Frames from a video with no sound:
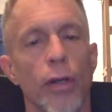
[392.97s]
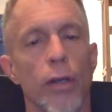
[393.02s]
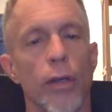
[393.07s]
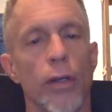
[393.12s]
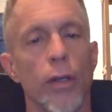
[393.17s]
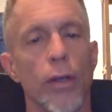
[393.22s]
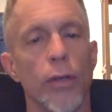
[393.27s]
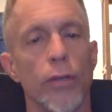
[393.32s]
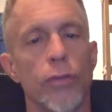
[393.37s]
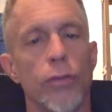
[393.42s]

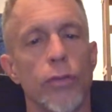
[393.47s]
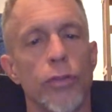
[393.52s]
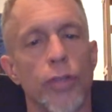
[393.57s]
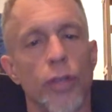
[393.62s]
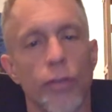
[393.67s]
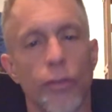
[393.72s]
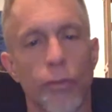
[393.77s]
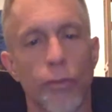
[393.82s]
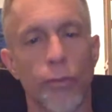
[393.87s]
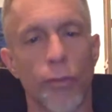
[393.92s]
Go to
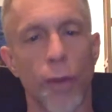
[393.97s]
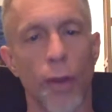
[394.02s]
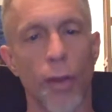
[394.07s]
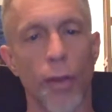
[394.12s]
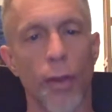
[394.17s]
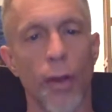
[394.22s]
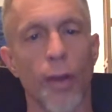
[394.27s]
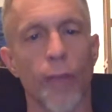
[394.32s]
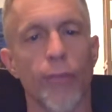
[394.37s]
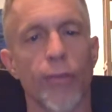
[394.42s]

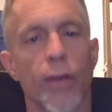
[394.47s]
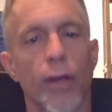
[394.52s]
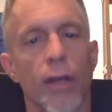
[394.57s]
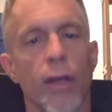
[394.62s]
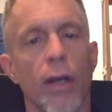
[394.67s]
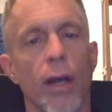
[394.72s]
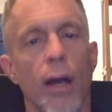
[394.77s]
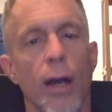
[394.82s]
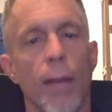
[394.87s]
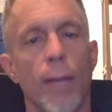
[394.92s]

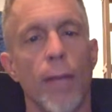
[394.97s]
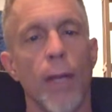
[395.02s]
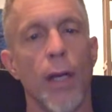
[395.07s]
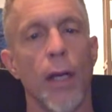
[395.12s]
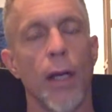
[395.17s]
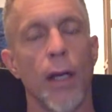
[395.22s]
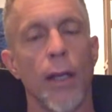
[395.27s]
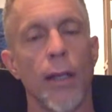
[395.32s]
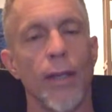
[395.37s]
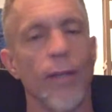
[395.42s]
justiceforandres.com.
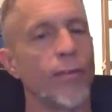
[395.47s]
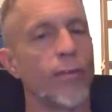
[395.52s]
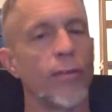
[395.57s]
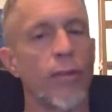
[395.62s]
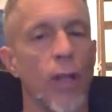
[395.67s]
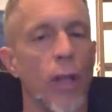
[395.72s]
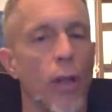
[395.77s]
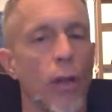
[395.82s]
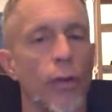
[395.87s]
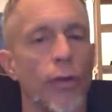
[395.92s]
This is
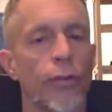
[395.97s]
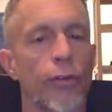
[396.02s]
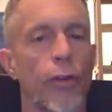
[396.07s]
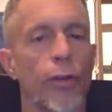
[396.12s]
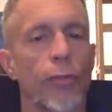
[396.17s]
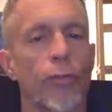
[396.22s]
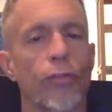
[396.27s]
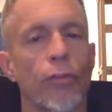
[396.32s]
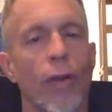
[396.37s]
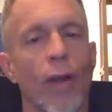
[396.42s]
a
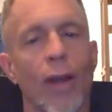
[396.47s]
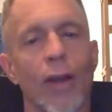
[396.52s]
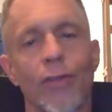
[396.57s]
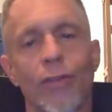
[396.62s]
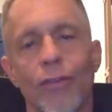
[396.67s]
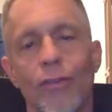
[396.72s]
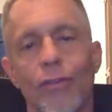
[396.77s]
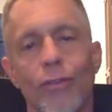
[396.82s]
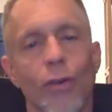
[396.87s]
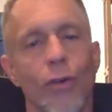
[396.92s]
long-term
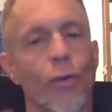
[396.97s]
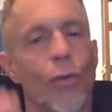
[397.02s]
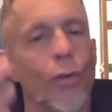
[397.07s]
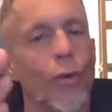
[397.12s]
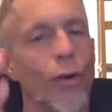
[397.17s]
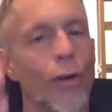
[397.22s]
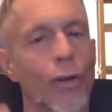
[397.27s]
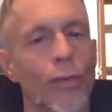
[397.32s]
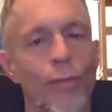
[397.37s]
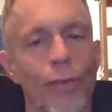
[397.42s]
strategy, so don't
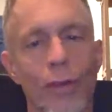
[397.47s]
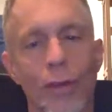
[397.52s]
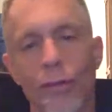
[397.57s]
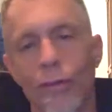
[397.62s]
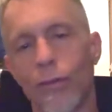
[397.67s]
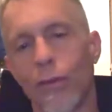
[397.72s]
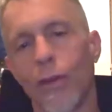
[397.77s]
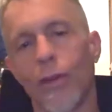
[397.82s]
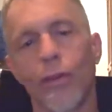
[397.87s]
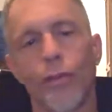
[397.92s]
worry if you didn't
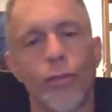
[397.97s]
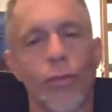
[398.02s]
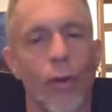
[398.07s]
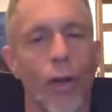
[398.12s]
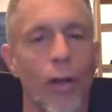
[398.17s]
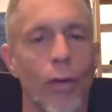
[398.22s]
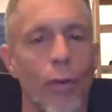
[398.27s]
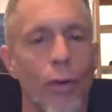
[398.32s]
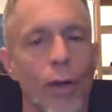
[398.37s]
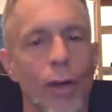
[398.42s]
see this
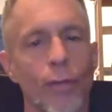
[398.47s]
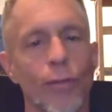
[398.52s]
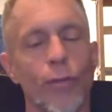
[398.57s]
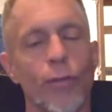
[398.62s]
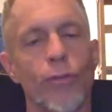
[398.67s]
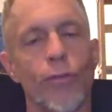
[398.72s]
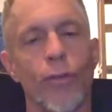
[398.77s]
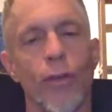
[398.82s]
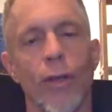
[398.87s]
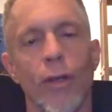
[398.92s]
right away. If you
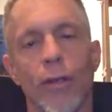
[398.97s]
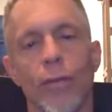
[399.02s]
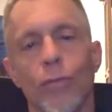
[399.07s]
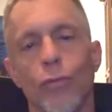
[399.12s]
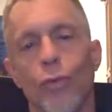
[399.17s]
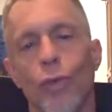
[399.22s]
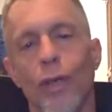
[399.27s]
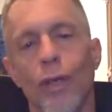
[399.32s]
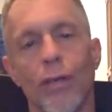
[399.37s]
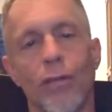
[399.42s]
see it
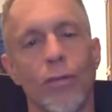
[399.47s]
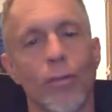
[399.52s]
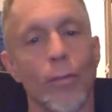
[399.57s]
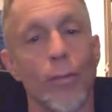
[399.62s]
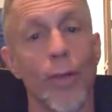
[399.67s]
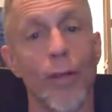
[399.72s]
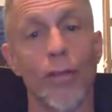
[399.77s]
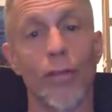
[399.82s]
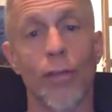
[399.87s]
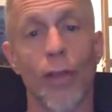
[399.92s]
weeks or
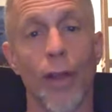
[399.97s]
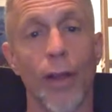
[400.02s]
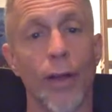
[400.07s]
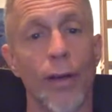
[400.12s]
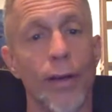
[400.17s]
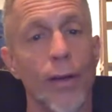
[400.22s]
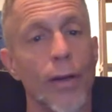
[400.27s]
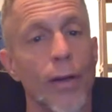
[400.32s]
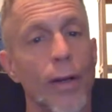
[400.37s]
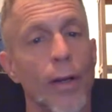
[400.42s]
months
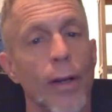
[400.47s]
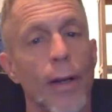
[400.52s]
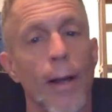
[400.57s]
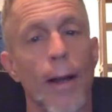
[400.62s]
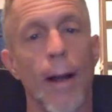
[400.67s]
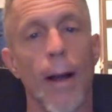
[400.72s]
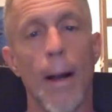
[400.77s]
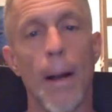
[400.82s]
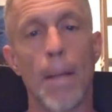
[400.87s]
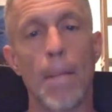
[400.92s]
later,
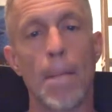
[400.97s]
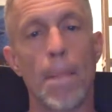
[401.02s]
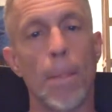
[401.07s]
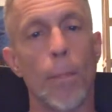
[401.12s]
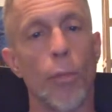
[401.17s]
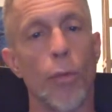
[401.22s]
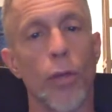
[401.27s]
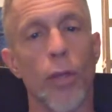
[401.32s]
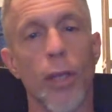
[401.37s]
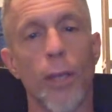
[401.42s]

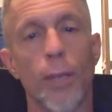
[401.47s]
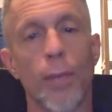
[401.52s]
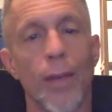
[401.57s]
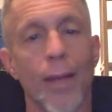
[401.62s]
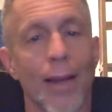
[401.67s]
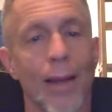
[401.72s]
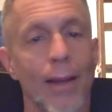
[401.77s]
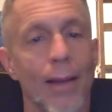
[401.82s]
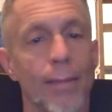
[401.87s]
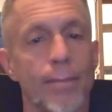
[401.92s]
we're keeping
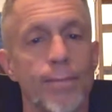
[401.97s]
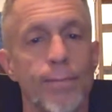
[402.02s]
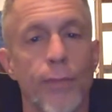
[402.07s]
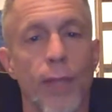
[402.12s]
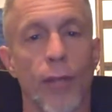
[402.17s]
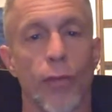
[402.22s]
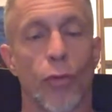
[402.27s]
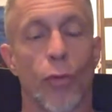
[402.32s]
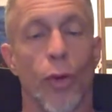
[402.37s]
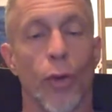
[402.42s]
at it.
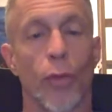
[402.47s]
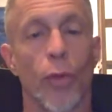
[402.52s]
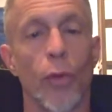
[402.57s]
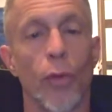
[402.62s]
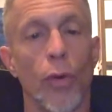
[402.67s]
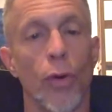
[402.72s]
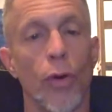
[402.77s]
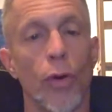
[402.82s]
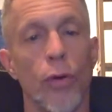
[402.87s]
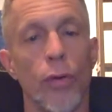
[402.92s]
That's the way we
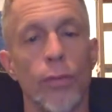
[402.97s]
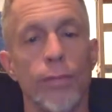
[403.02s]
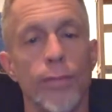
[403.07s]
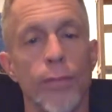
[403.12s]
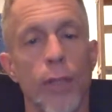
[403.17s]
roll.